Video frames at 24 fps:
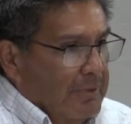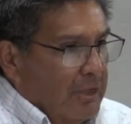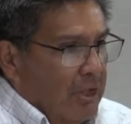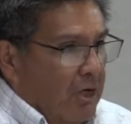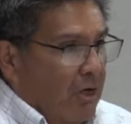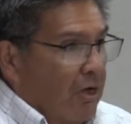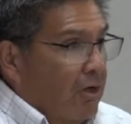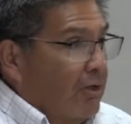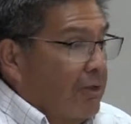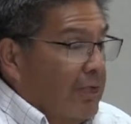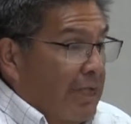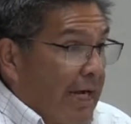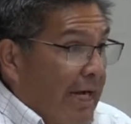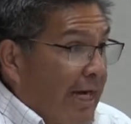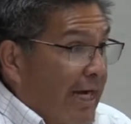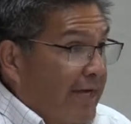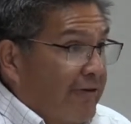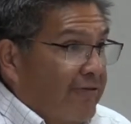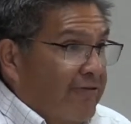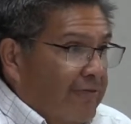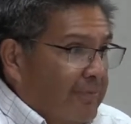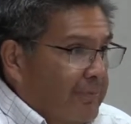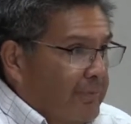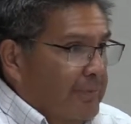our
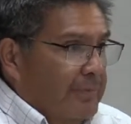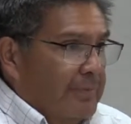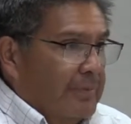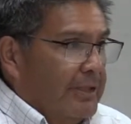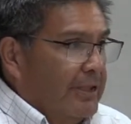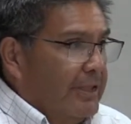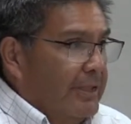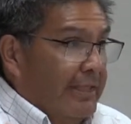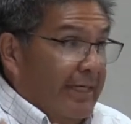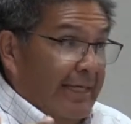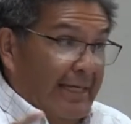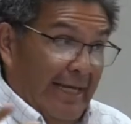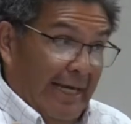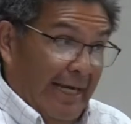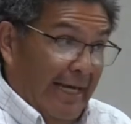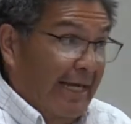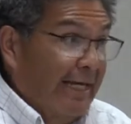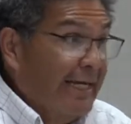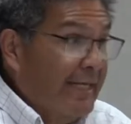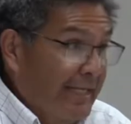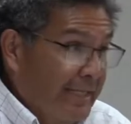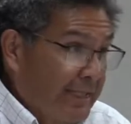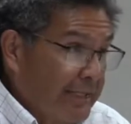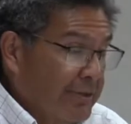life
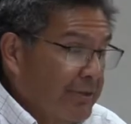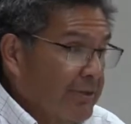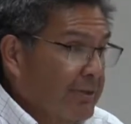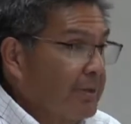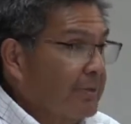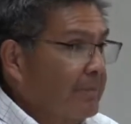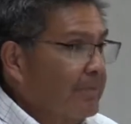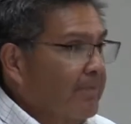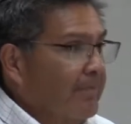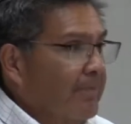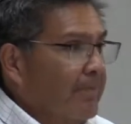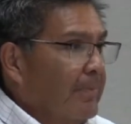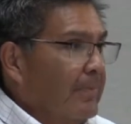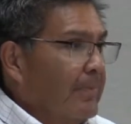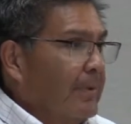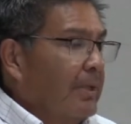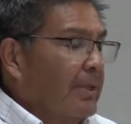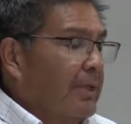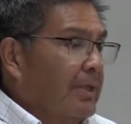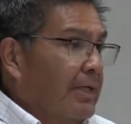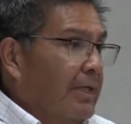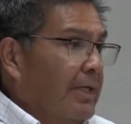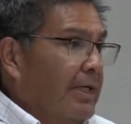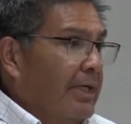can end.
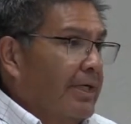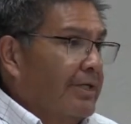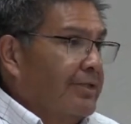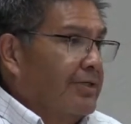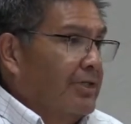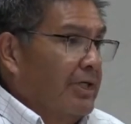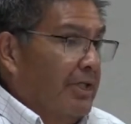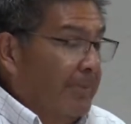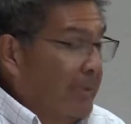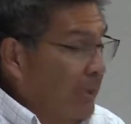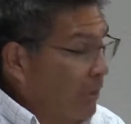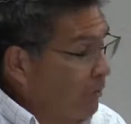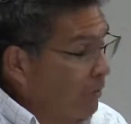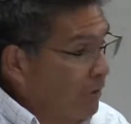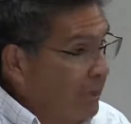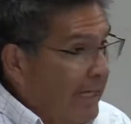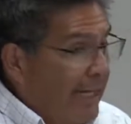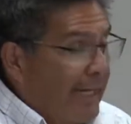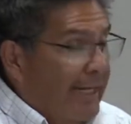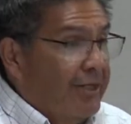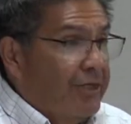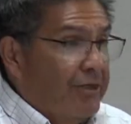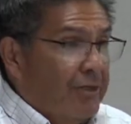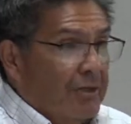I said, I'm not going to
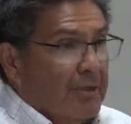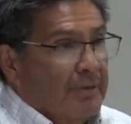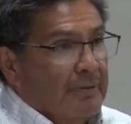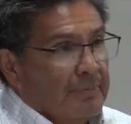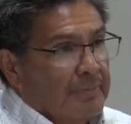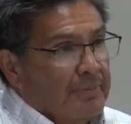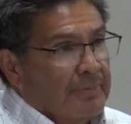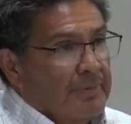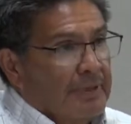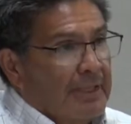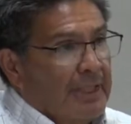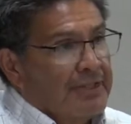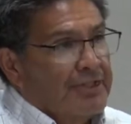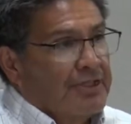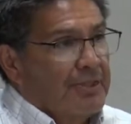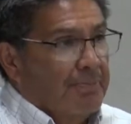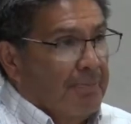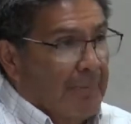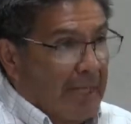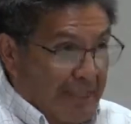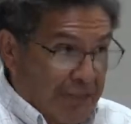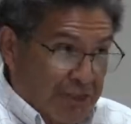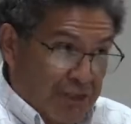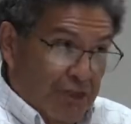lie to you. I said,
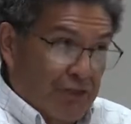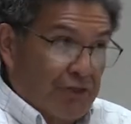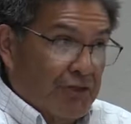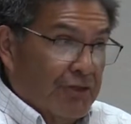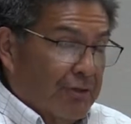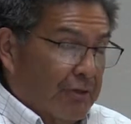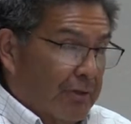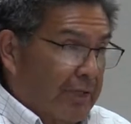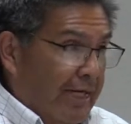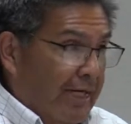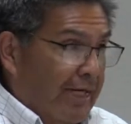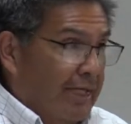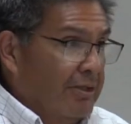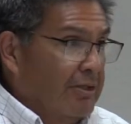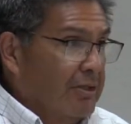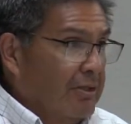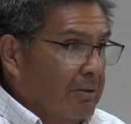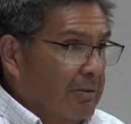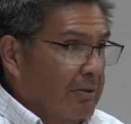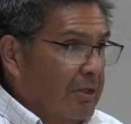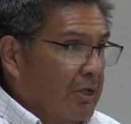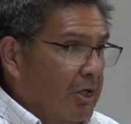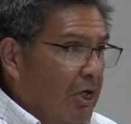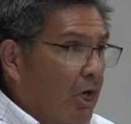My sister had
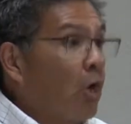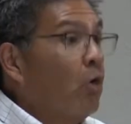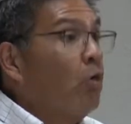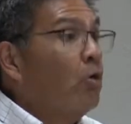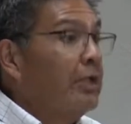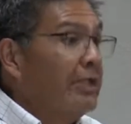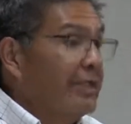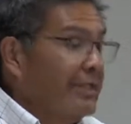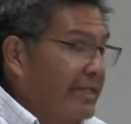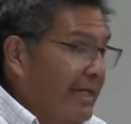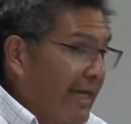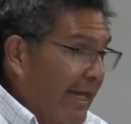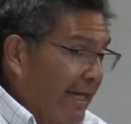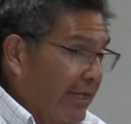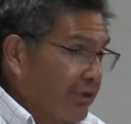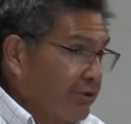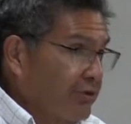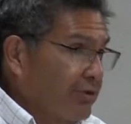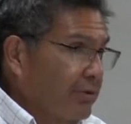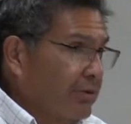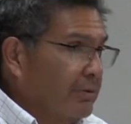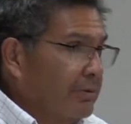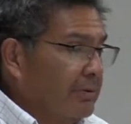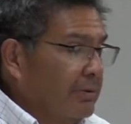colon
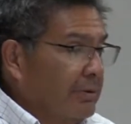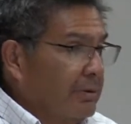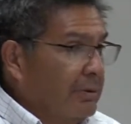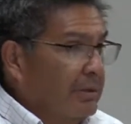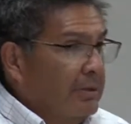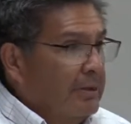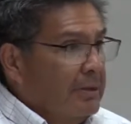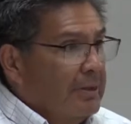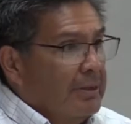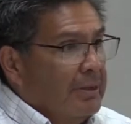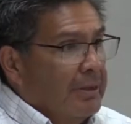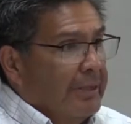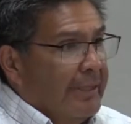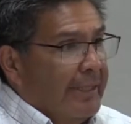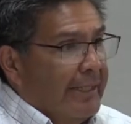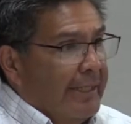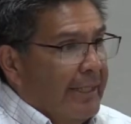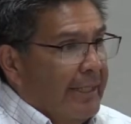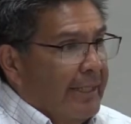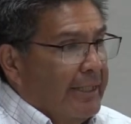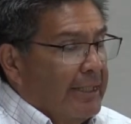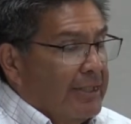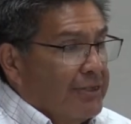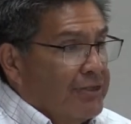cancer.
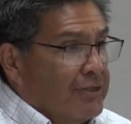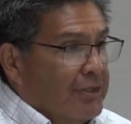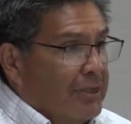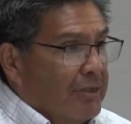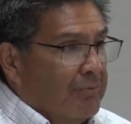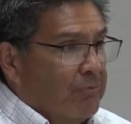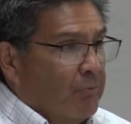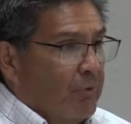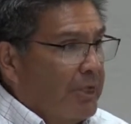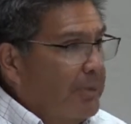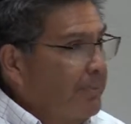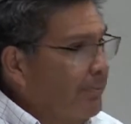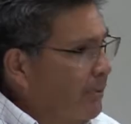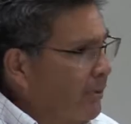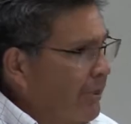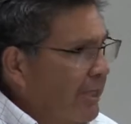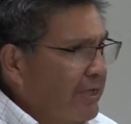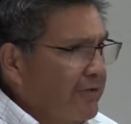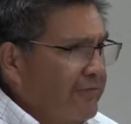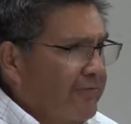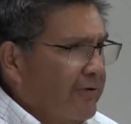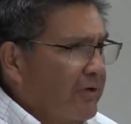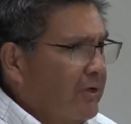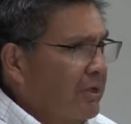And I said, We
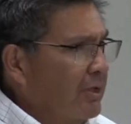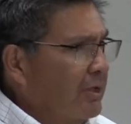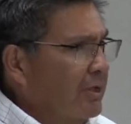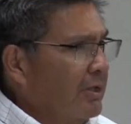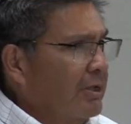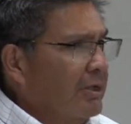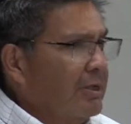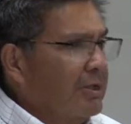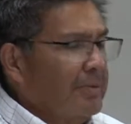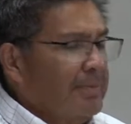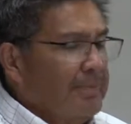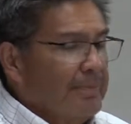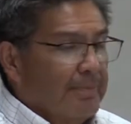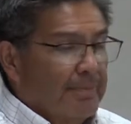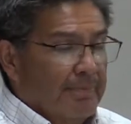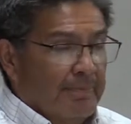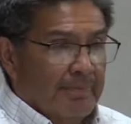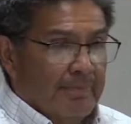prayed for her.